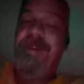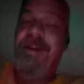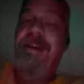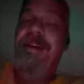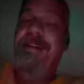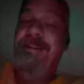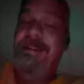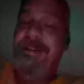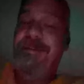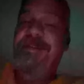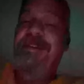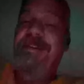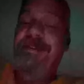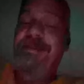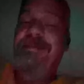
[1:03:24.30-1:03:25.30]
Frank is
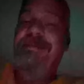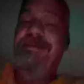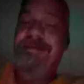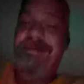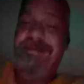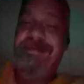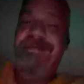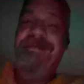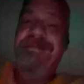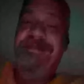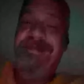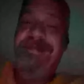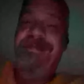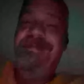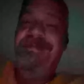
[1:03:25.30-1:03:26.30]
the shit,
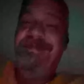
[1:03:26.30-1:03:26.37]
yo.